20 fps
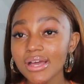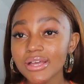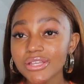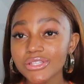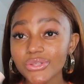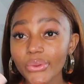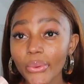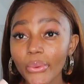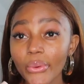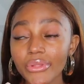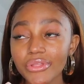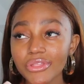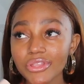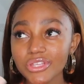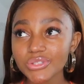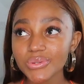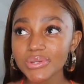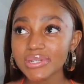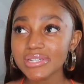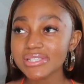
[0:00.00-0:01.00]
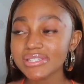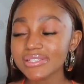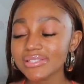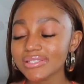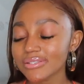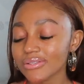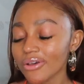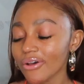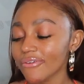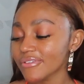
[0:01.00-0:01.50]
So this one
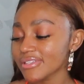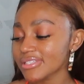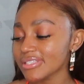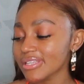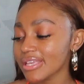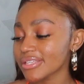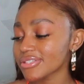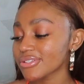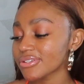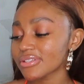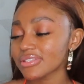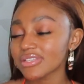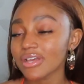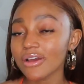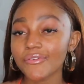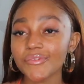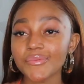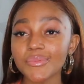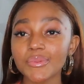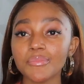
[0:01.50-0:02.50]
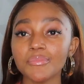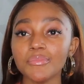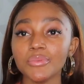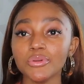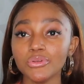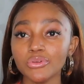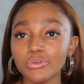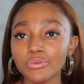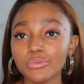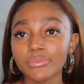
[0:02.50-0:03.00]
is obviously, as you can tell from the
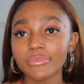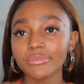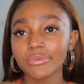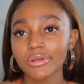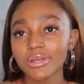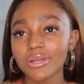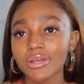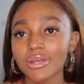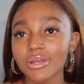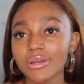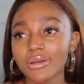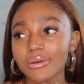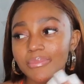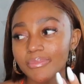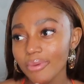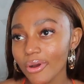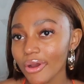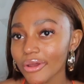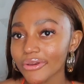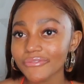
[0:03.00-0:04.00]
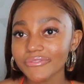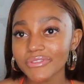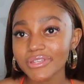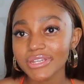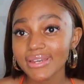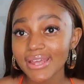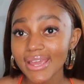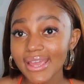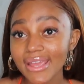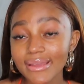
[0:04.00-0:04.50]
bloom part of the
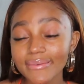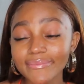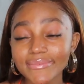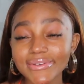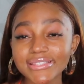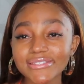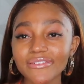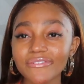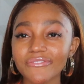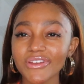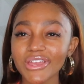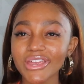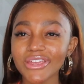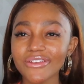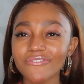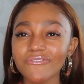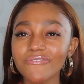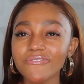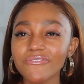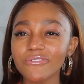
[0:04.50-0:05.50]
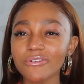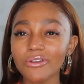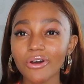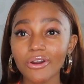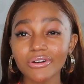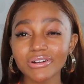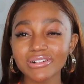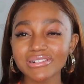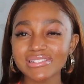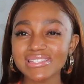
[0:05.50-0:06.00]
name, it's a very
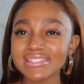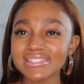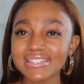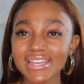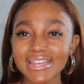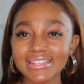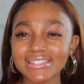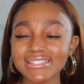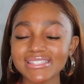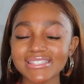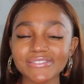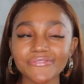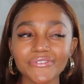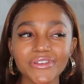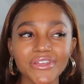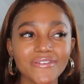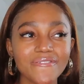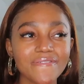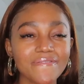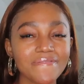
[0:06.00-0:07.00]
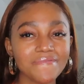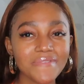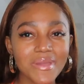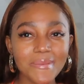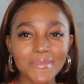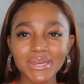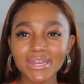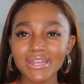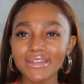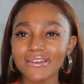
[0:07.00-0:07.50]
floral scent. It's very
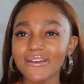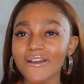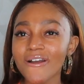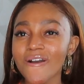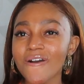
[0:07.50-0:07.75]
feminine,